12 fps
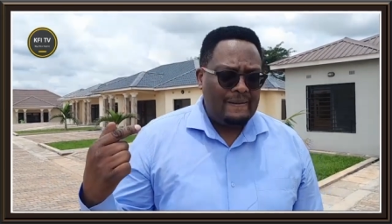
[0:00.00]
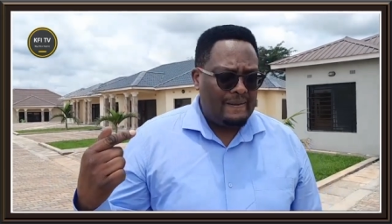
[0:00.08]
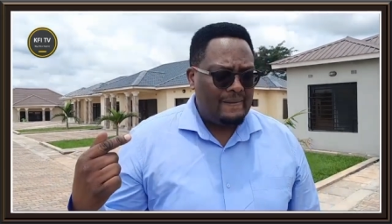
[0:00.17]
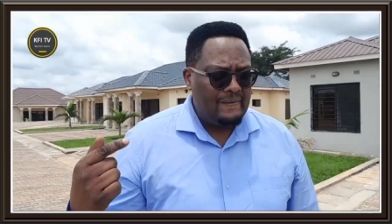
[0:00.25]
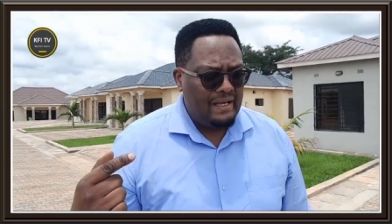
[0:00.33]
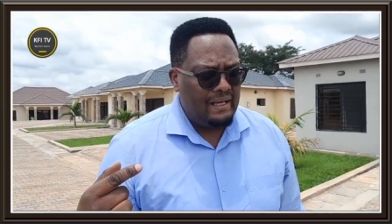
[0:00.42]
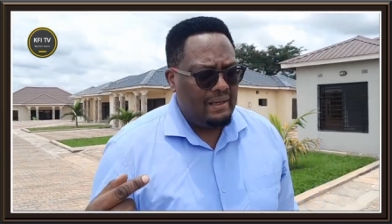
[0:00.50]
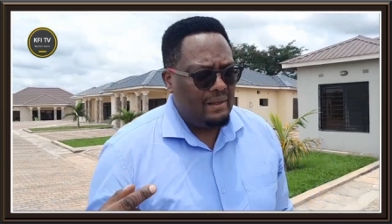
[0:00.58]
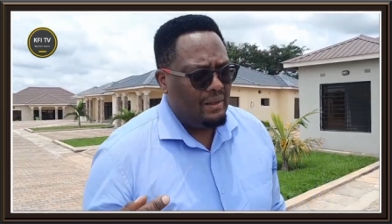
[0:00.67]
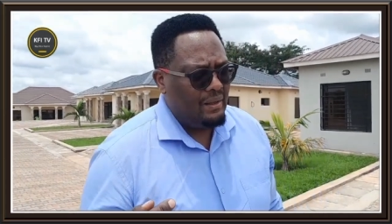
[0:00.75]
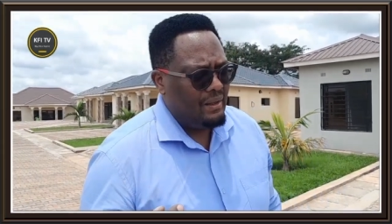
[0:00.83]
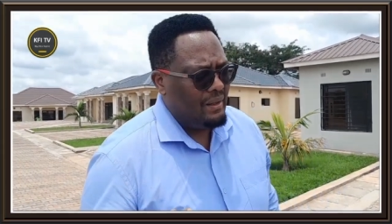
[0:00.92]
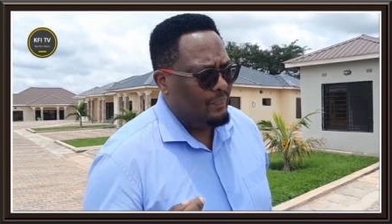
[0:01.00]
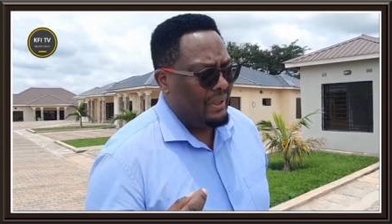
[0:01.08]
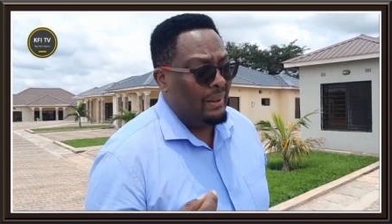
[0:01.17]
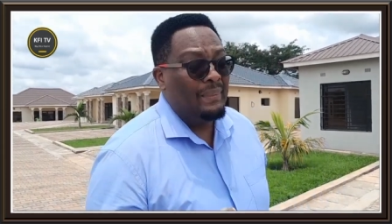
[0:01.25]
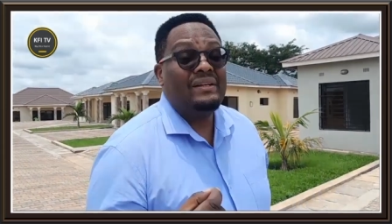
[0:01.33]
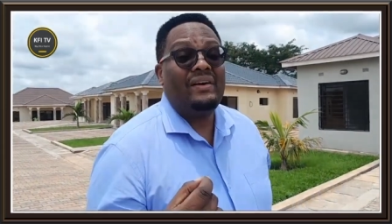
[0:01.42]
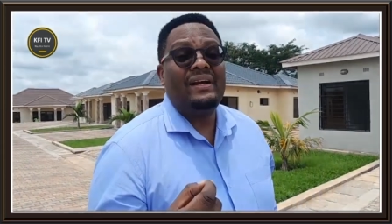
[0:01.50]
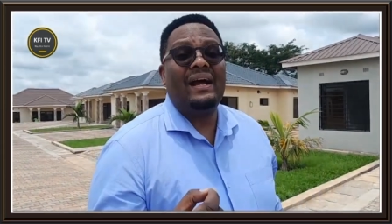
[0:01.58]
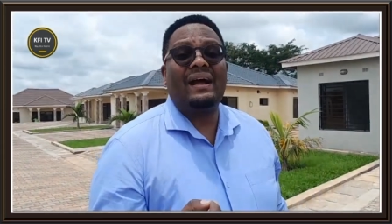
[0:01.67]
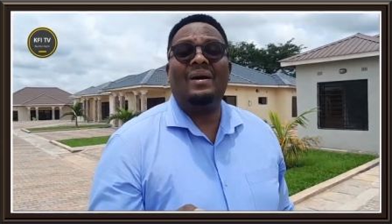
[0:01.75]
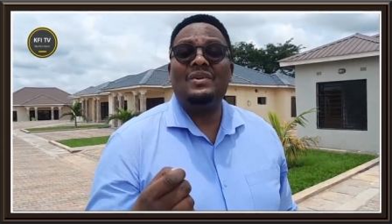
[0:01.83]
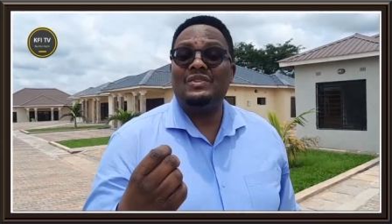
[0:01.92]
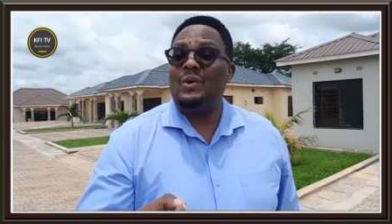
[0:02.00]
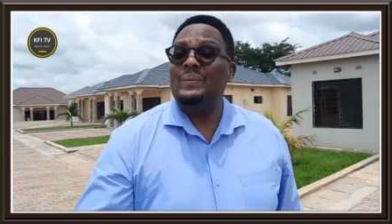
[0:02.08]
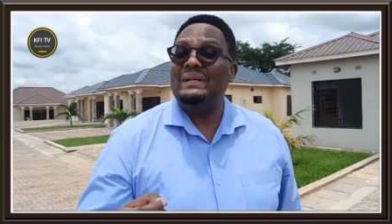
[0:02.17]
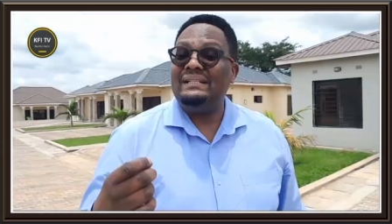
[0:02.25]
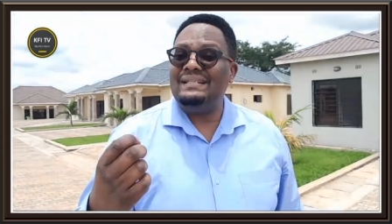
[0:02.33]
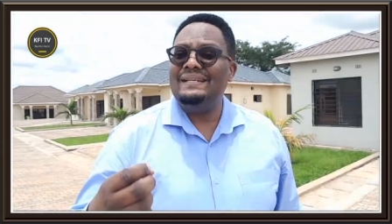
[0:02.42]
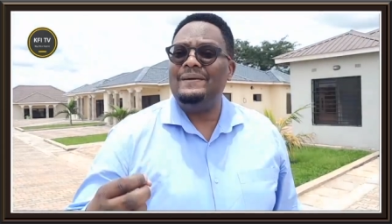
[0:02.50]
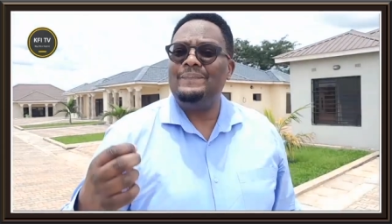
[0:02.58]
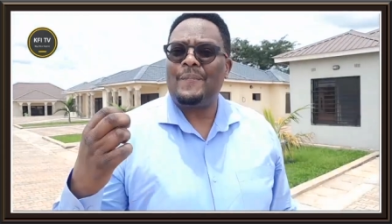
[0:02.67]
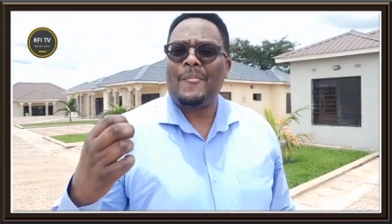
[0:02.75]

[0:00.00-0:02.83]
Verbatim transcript: the Parliamentary Accounts Committee